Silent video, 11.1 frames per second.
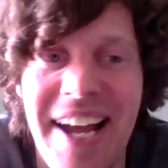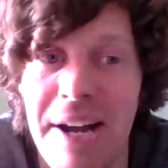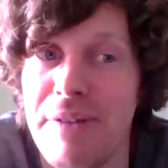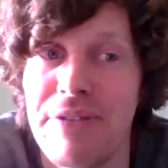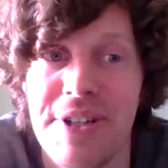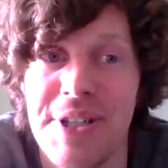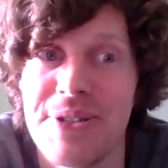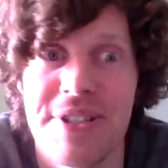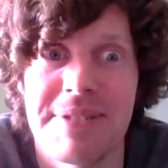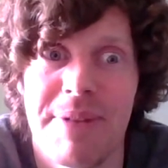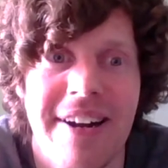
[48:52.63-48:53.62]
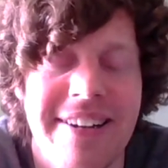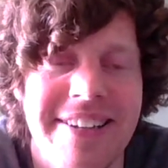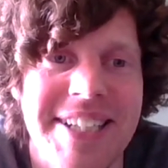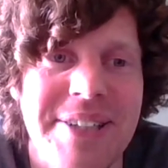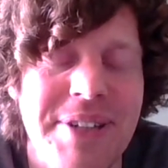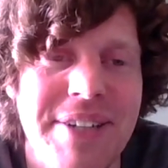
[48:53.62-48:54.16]
However, you use it in
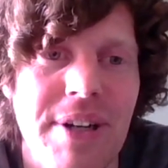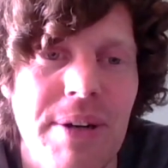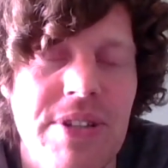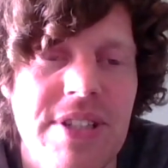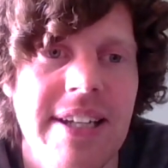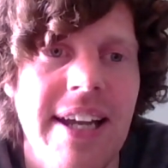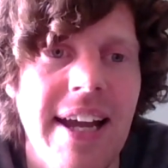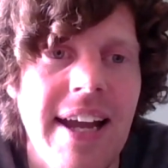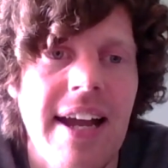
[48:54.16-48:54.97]
marketing or whatever, I would say,